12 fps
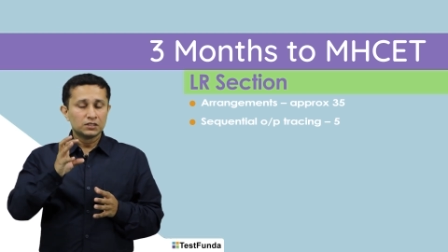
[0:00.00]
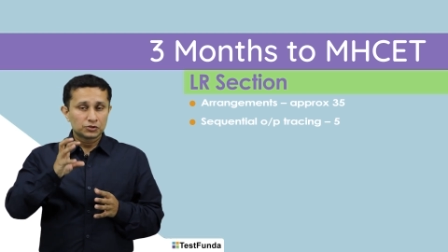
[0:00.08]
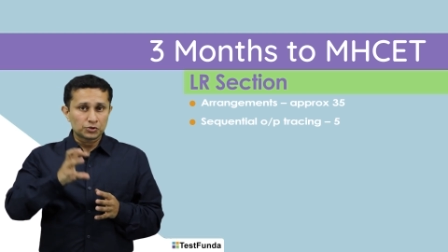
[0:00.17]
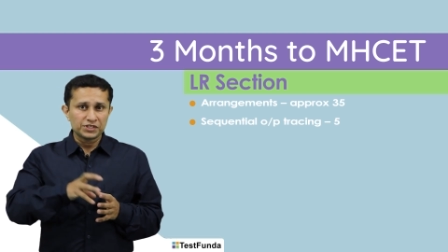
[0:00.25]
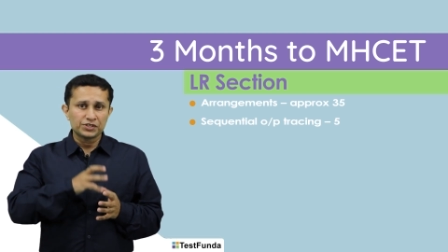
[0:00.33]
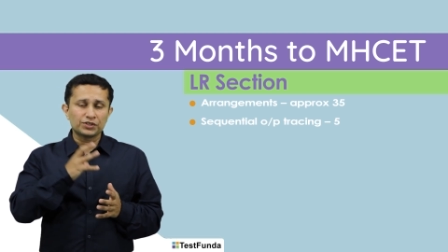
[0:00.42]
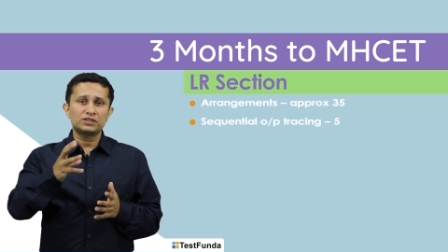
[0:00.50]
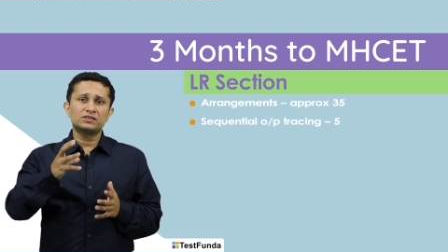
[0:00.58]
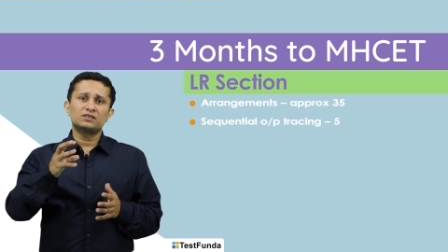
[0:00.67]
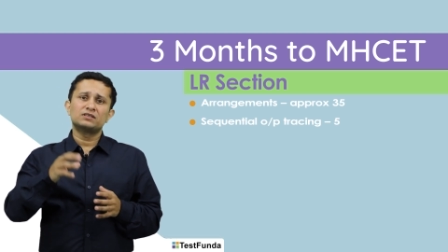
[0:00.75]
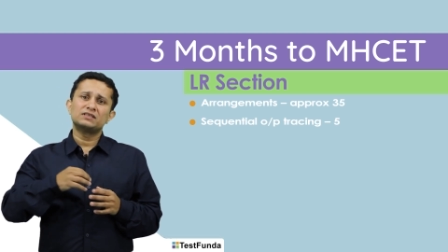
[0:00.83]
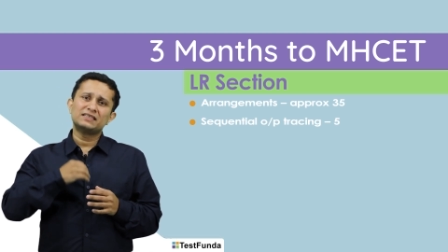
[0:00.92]
So
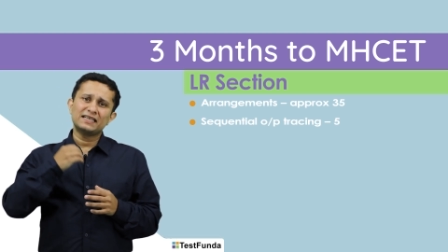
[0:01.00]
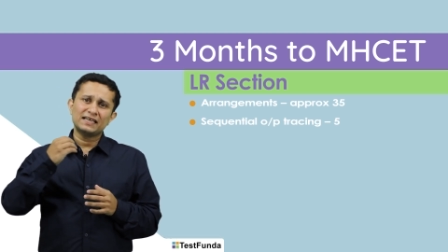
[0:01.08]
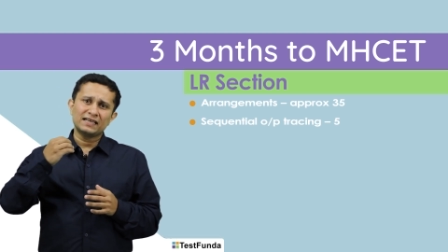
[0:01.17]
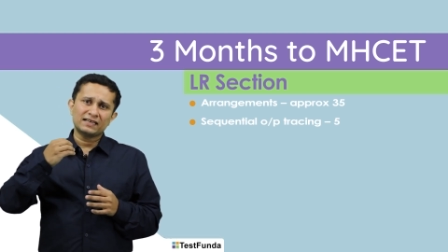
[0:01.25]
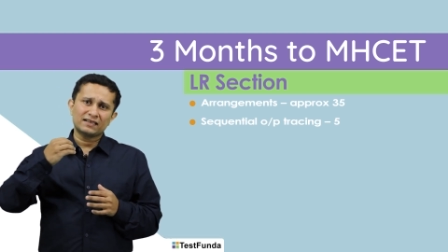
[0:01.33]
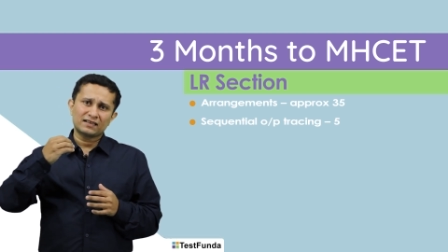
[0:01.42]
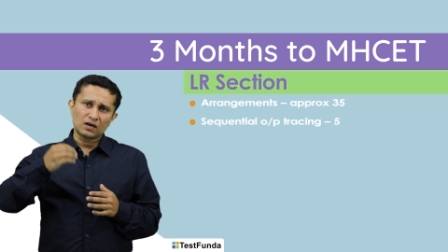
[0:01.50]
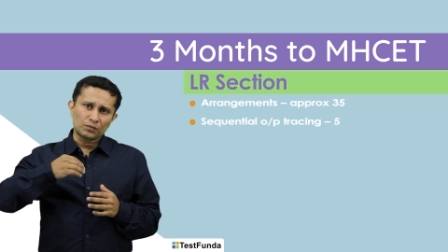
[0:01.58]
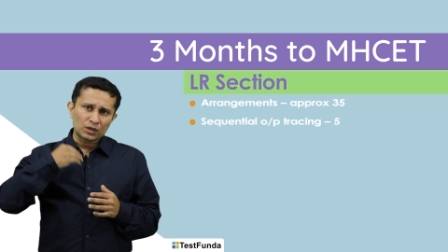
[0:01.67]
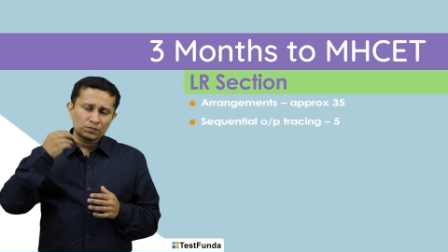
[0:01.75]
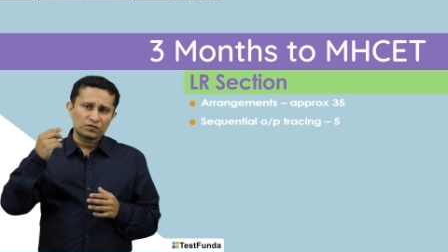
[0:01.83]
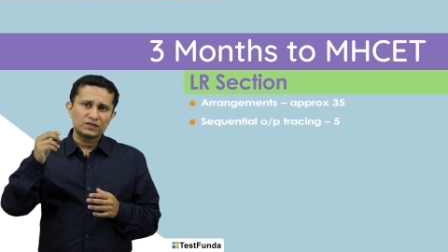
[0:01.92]
here they
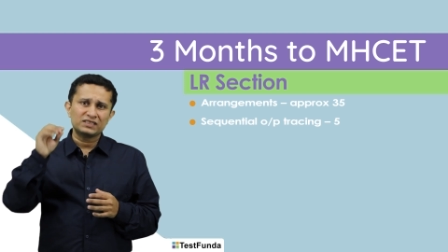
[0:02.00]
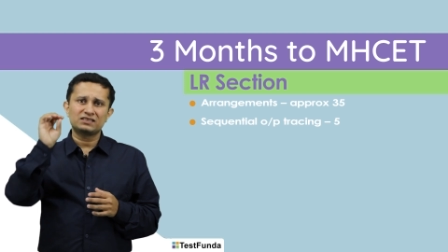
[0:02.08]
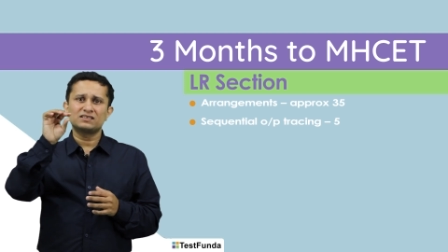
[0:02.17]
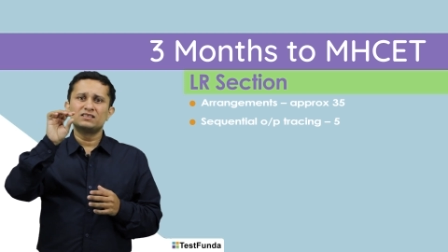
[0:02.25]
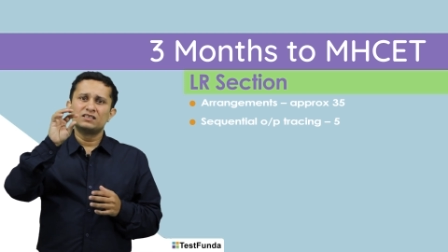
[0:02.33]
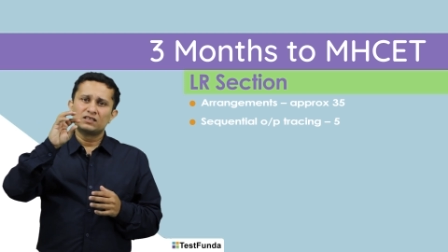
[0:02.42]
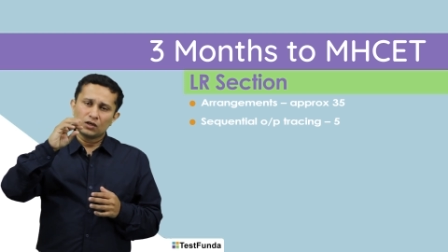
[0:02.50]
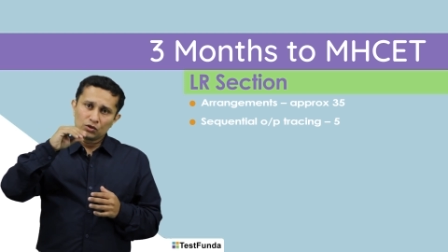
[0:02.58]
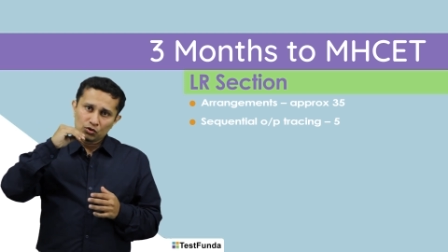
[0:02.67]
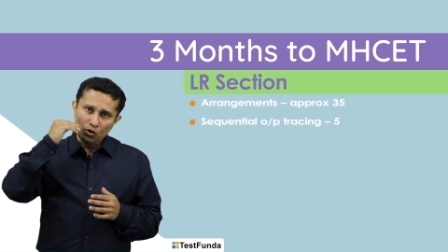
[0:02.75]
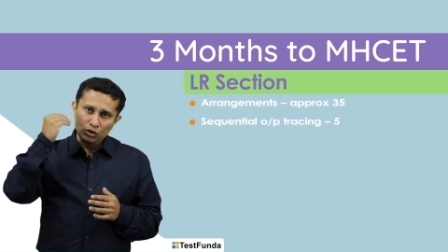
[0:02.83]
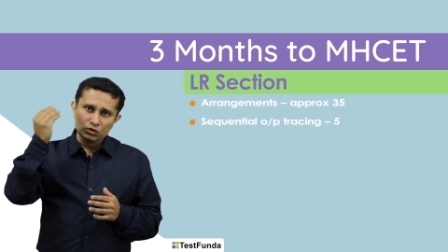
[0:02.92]
come up with a
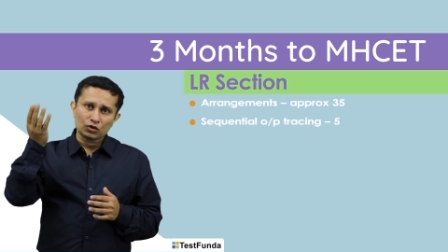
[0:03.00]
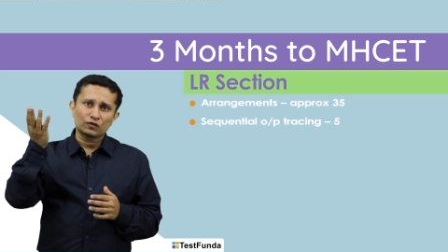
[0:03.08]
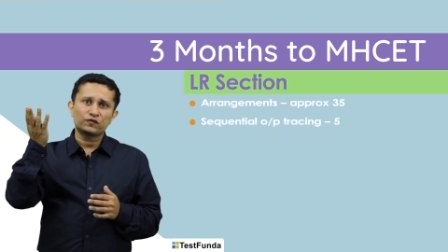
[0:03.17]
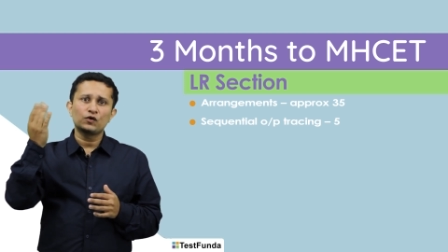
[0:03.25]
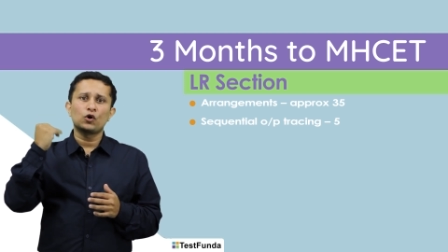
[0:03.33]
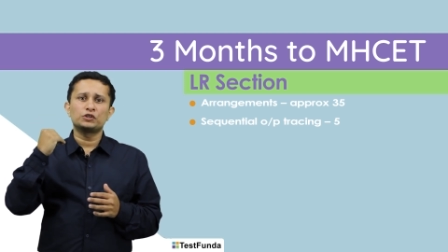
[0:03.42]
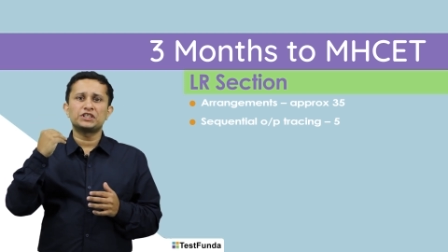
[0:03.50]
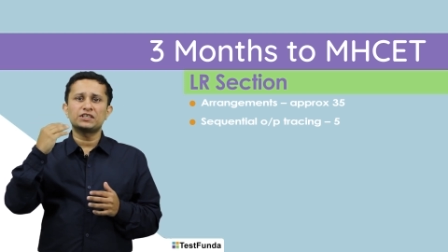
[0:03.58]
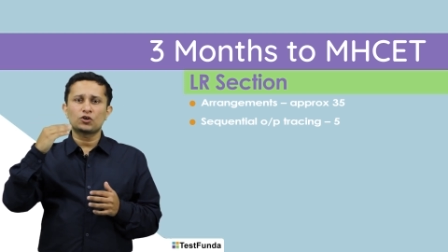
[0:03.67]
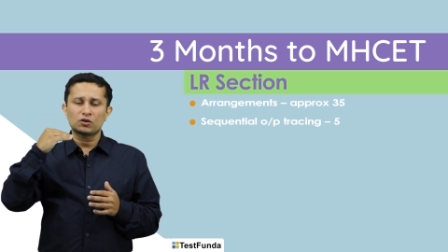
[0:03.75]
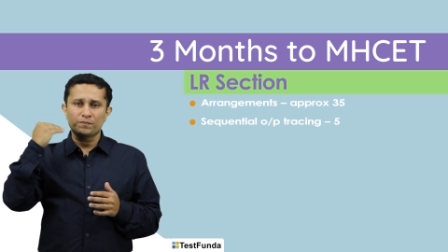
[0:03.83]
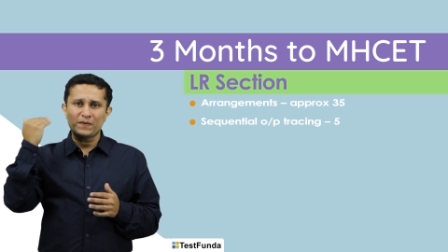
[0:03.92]
lot of
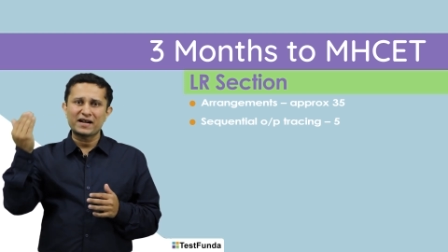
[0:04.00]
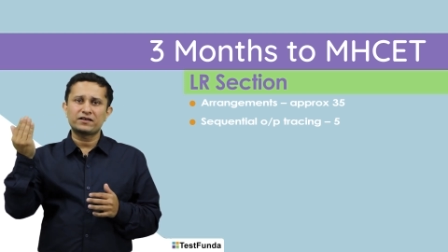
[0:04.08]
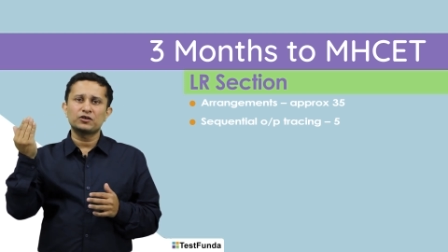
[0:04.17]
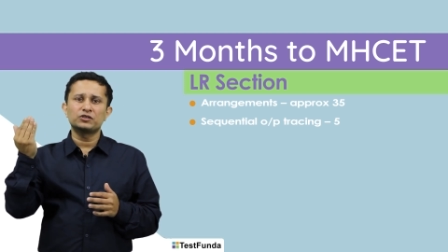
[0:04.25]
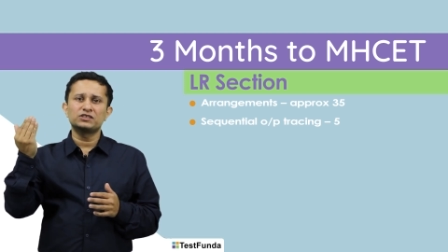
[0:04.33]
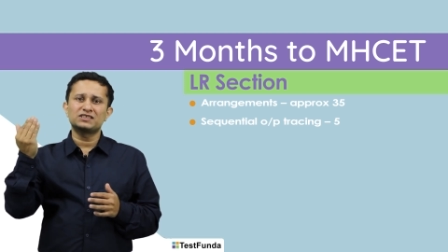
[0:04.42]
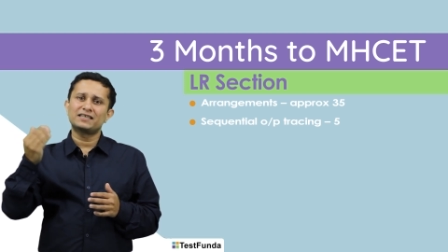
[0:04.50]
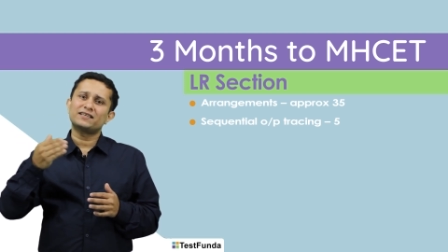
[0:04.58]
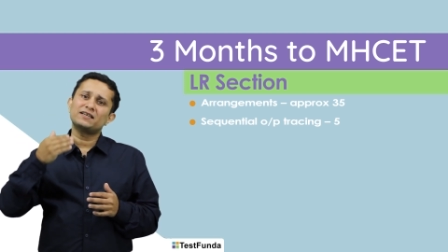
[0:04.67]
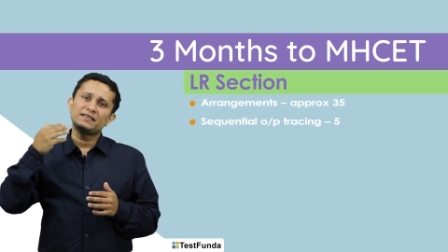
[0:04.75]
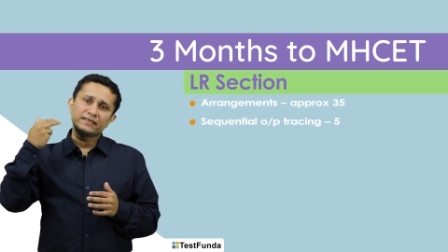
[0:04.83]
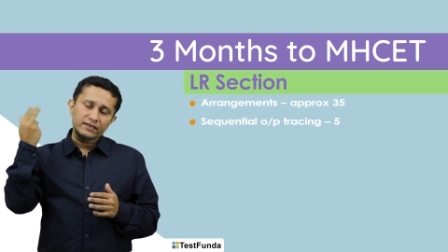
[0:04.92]
logic or patterns that
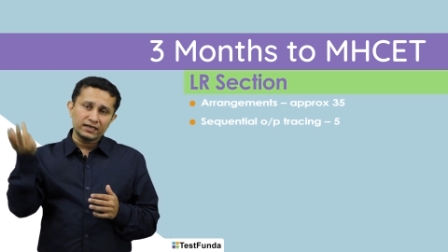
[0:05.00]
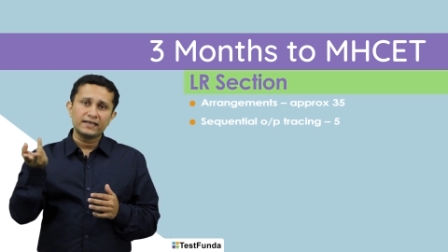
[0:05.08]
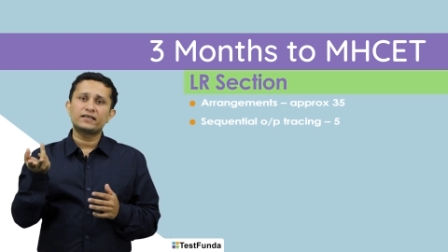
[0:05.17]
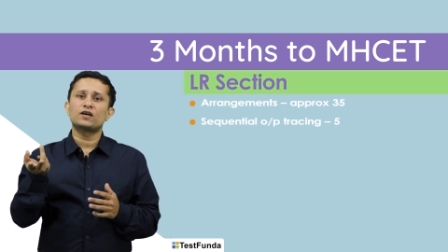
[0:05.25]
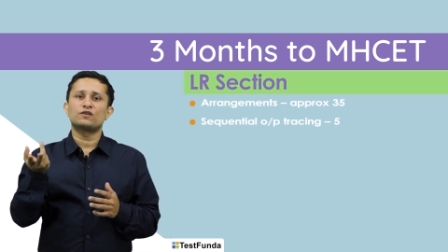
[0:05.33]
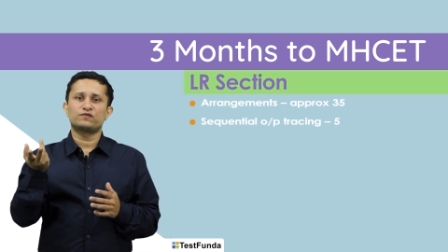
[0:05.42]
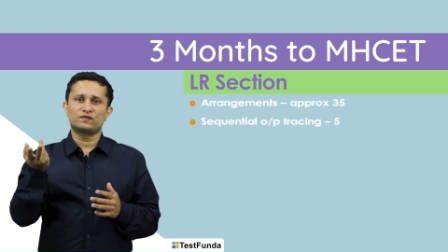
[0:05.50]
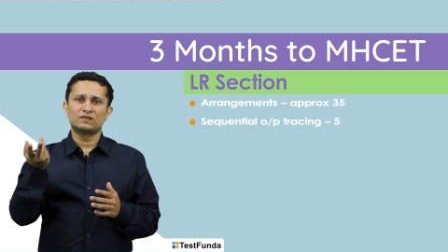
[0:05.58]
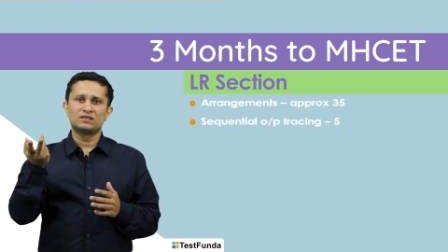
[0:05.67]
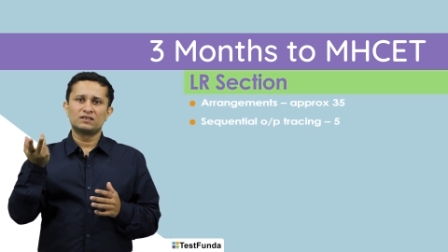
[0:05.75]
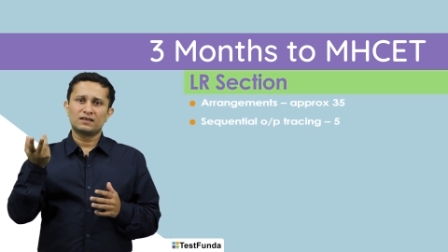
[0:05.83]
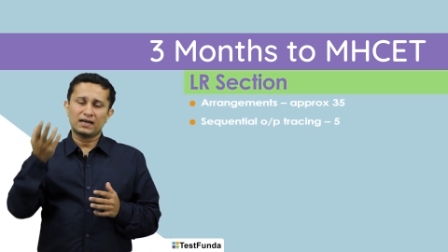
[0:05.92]
are really tough
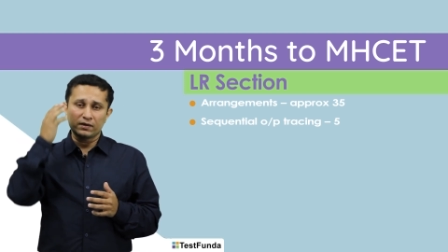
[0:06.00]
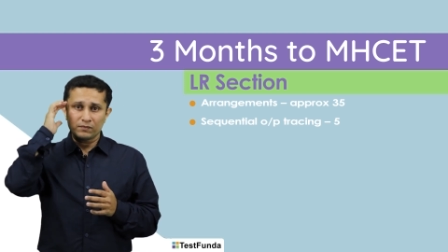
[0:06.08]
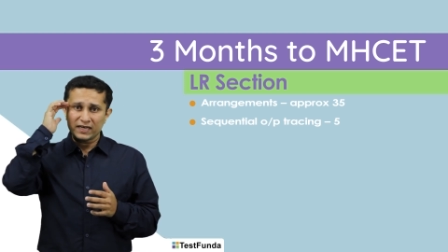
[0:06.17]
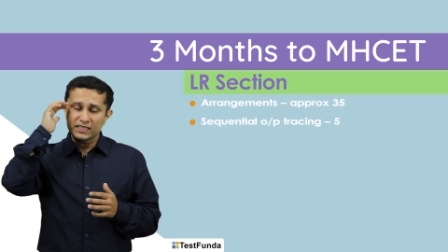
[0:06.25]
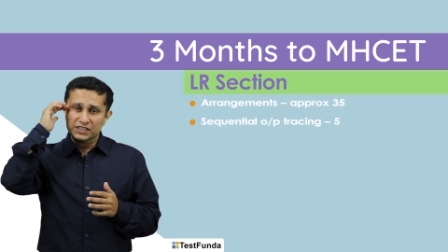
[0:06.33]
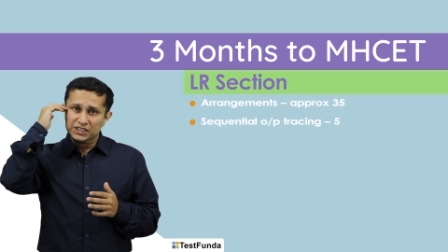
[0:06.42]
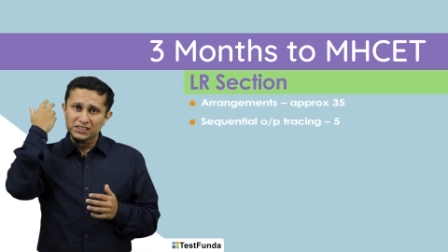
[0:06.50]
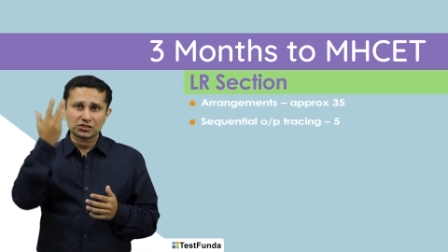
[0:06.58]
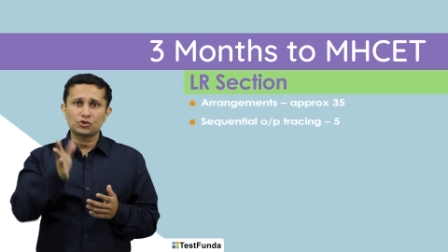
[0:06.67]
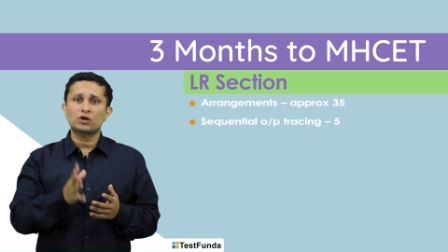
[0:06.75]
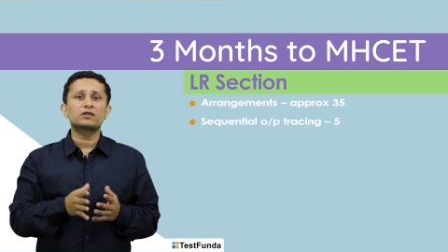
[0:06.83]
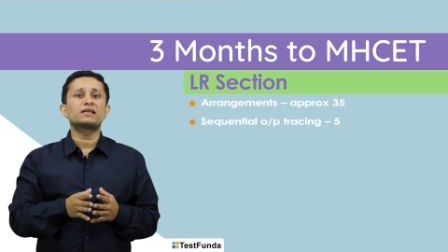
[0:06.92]
and might
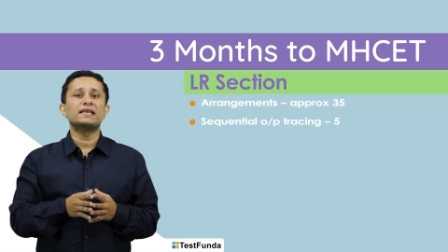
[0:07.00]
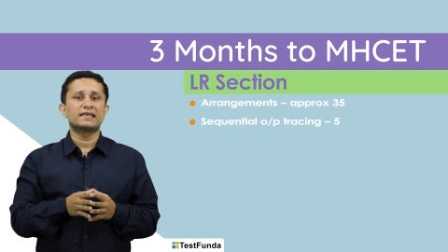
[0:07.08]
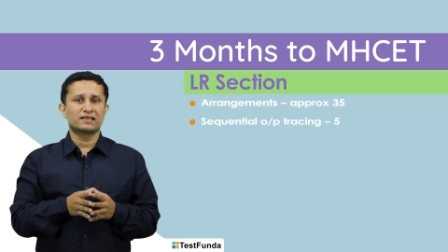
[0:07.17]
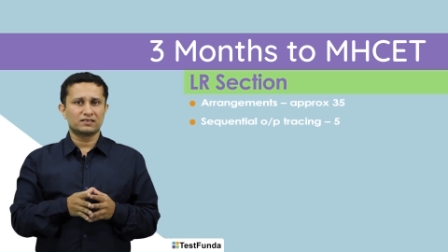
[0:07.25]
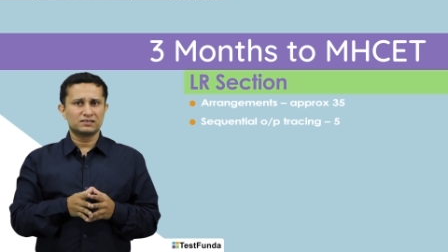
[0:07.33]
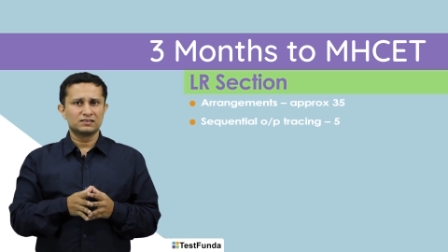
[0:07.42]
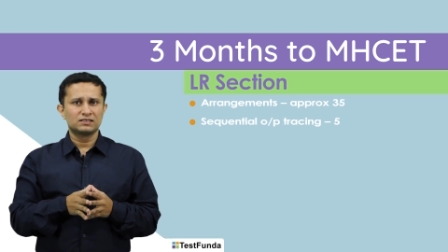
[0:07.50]
just not click.